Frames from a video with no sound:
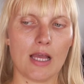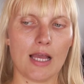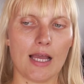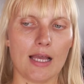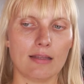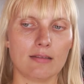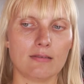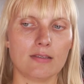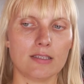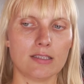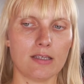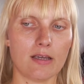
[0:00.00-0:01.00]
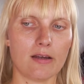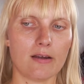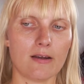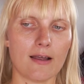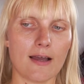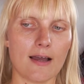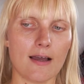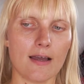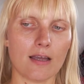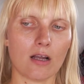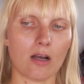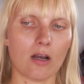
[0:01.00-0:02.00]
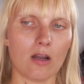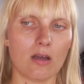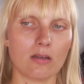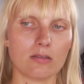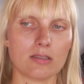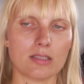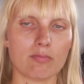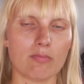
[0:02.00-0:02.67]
And this year I closed